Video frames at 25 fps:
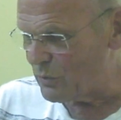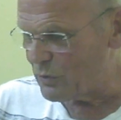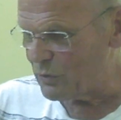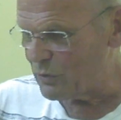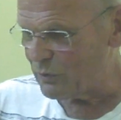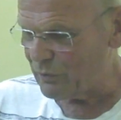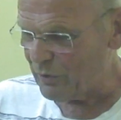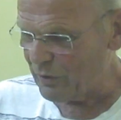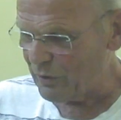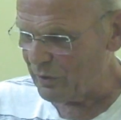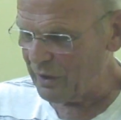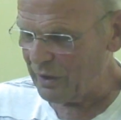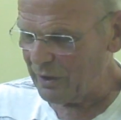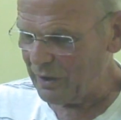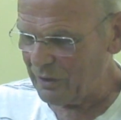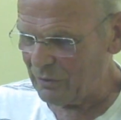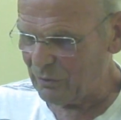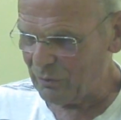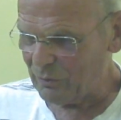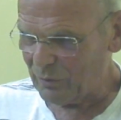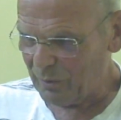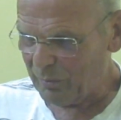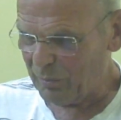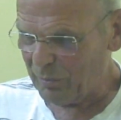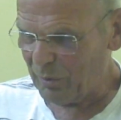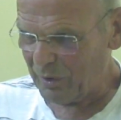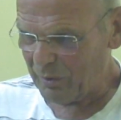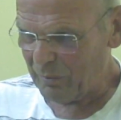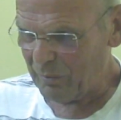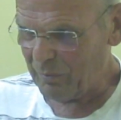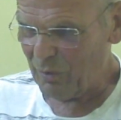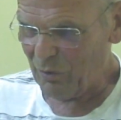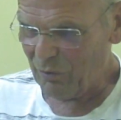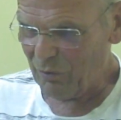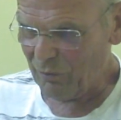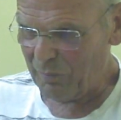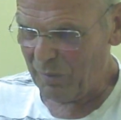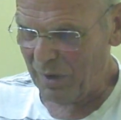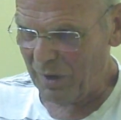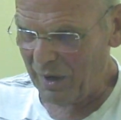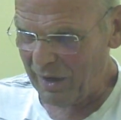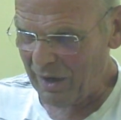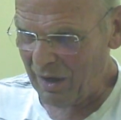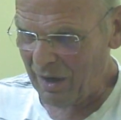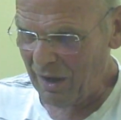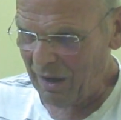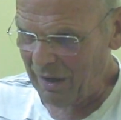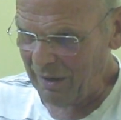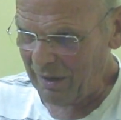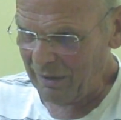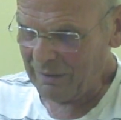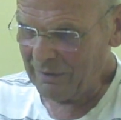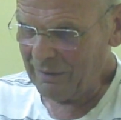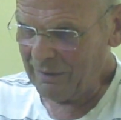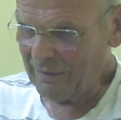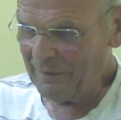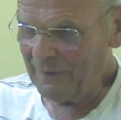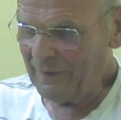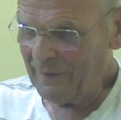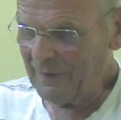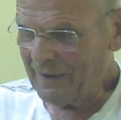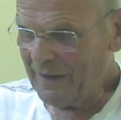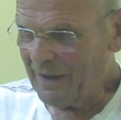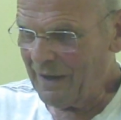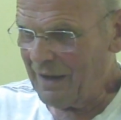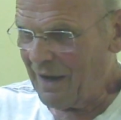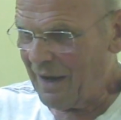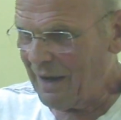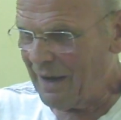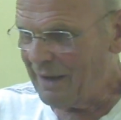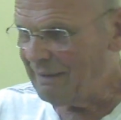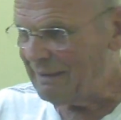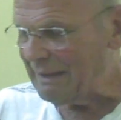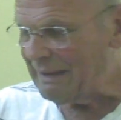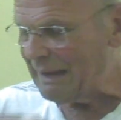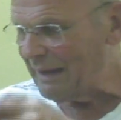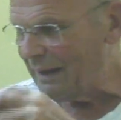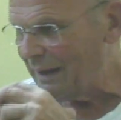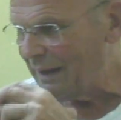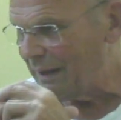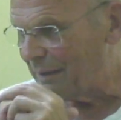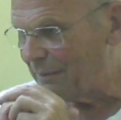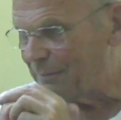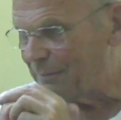that goes very to the bottom of my heart, I